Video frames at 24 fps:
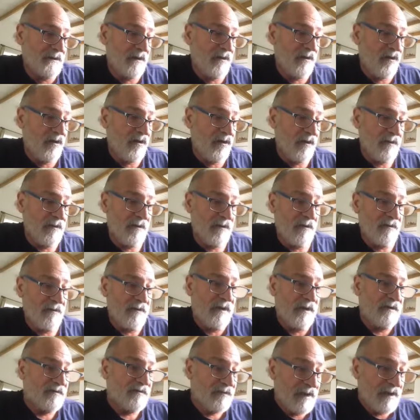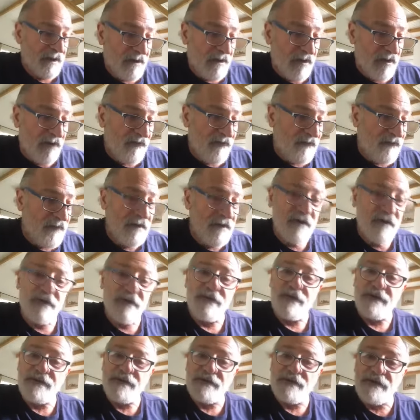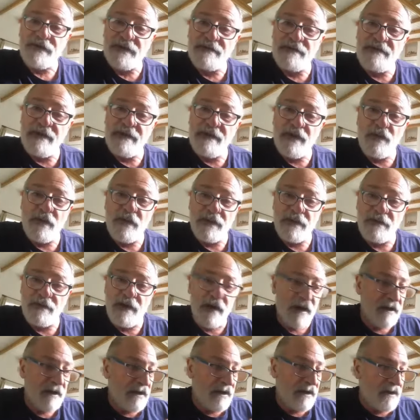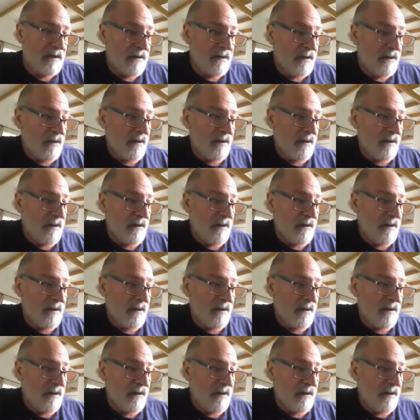or they drink coffee or they drink tea with honey.